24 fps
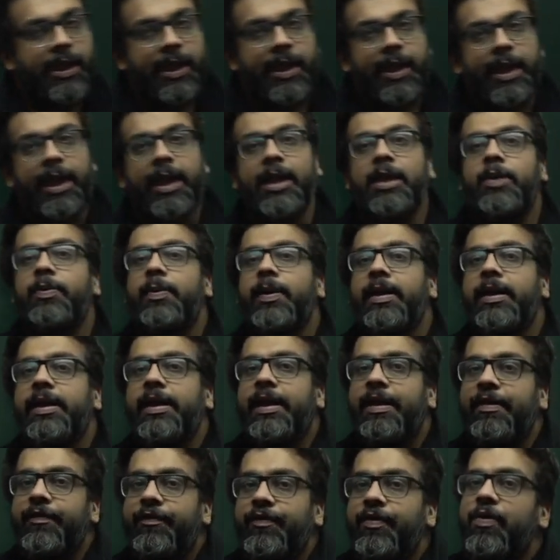it will
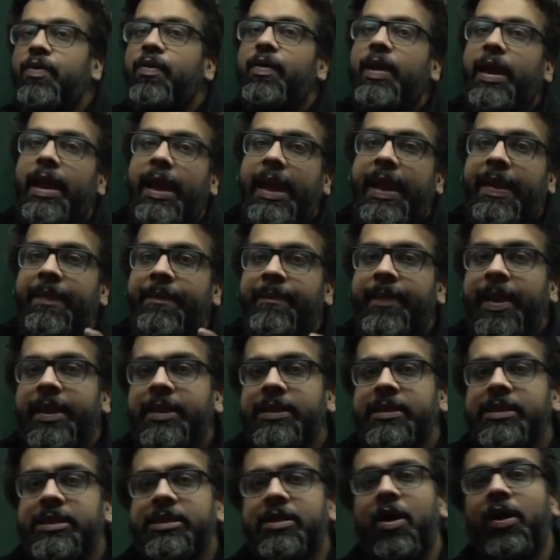give you
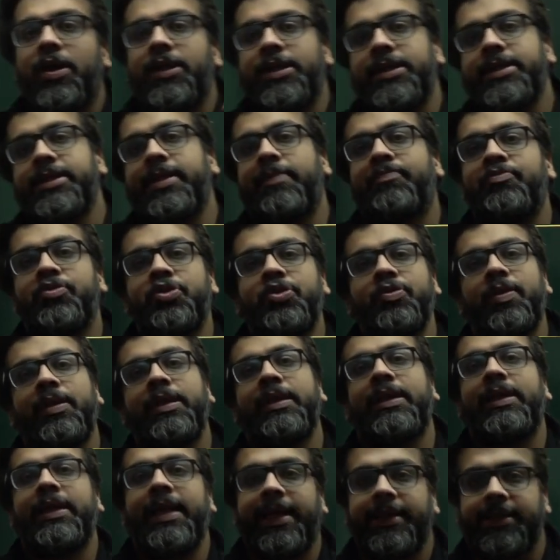immense conceptual
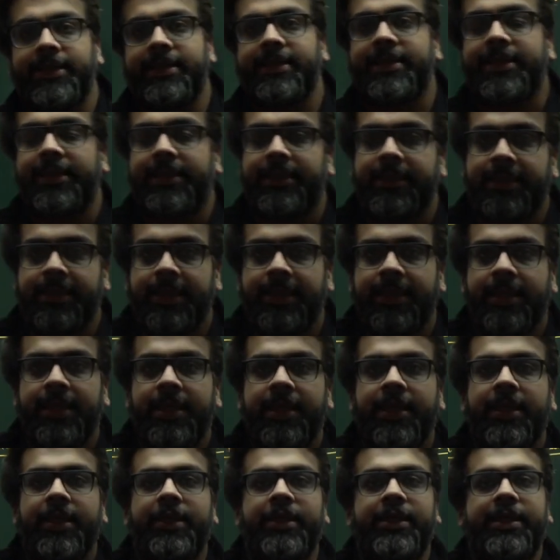clarity
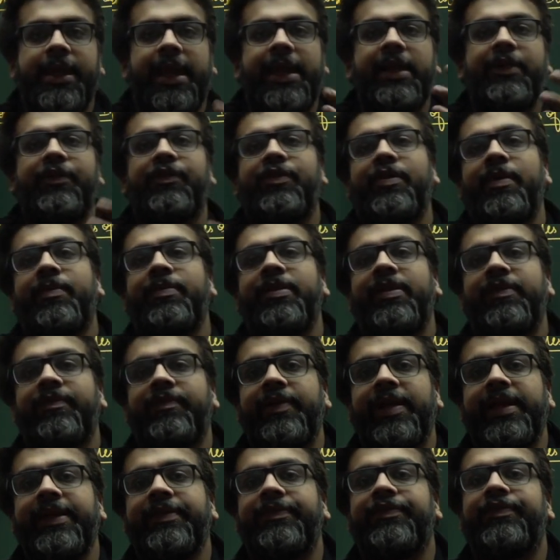right from the
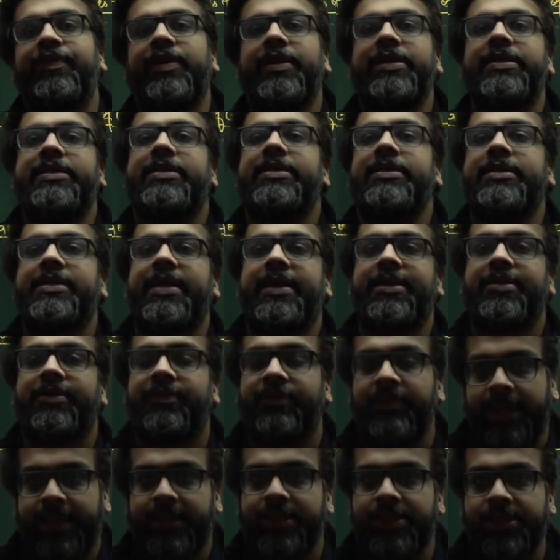very first set of
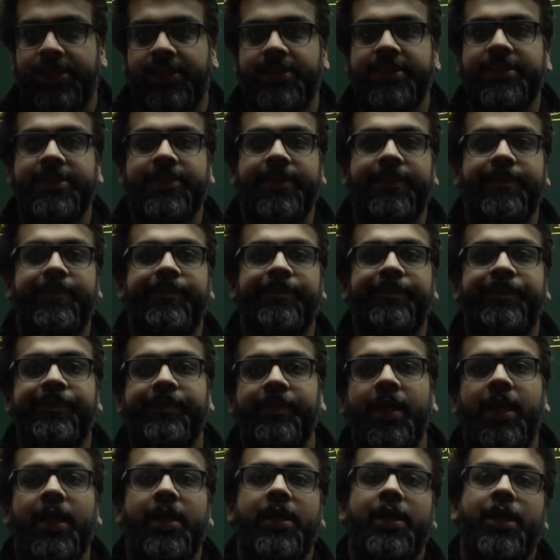lectures.
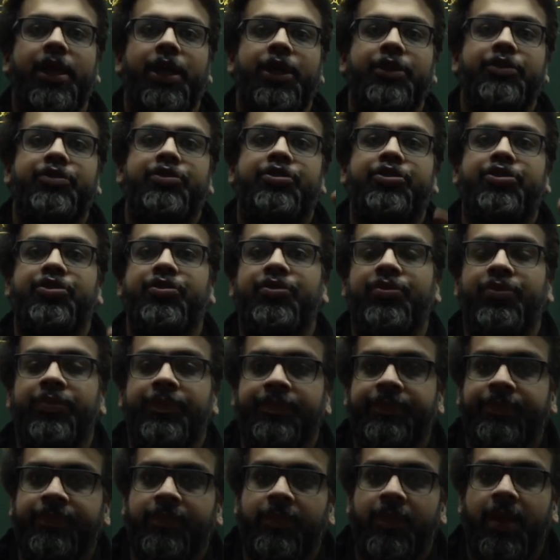2,
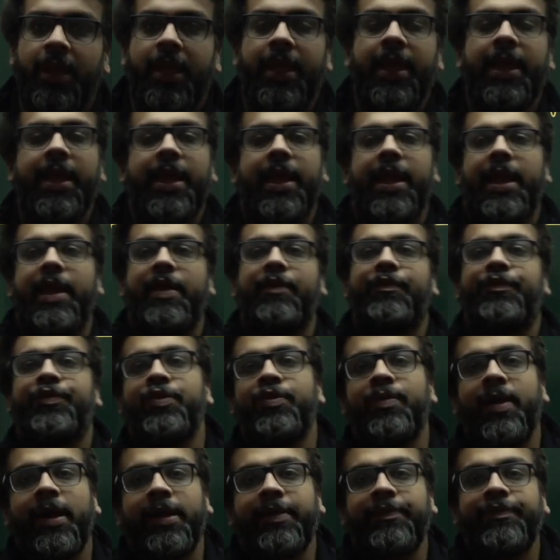if
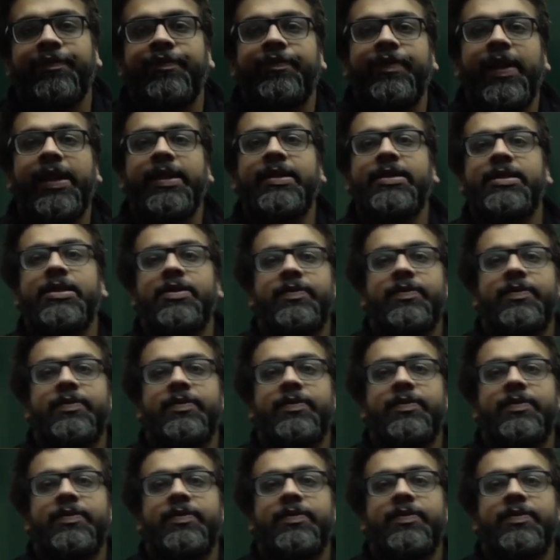you are faced